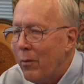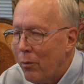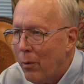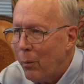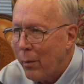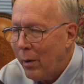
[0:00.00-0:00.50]

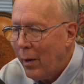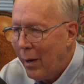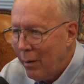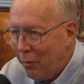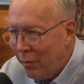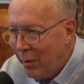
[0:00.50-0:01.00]
So we're
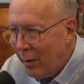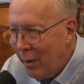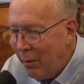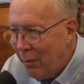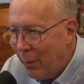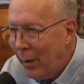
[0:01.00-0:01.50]

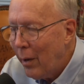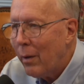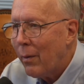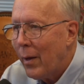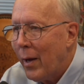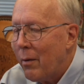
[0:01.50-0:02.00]
constantly
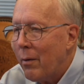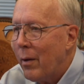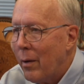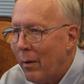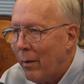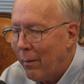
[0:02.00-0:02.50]
tweaking that
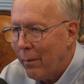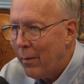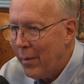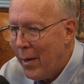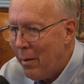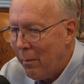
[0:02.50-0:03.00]
and
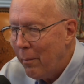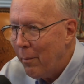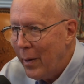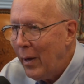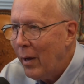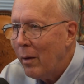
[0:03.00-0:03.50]
then
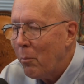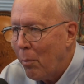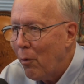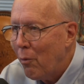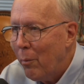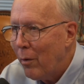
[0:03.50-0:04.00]
making
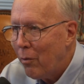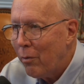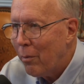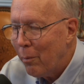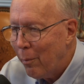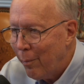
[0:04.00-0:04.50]
improvements
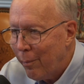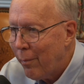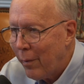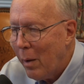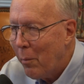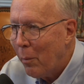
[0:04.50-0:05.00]
to
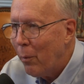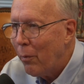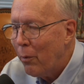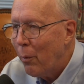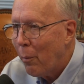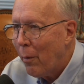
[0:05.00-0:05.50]
come up
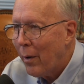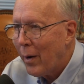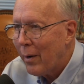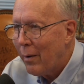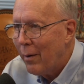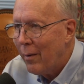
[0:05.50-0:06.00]
with newer product.